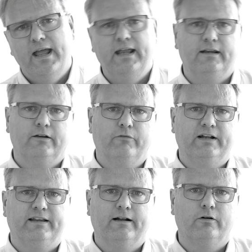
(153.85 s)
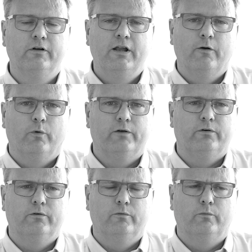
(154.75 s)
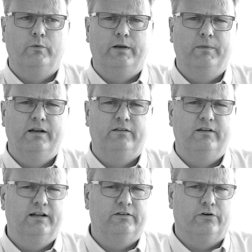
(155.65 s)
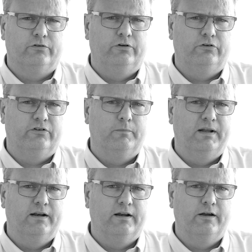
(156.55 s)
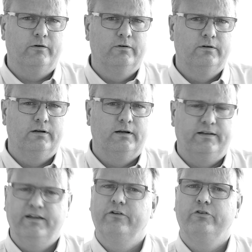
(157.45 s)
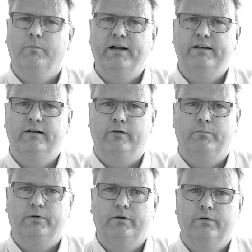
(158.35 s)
Hey, rectangle, what? Wait a minute, didn't I talk to you just a minute ago? And there's your binding loop.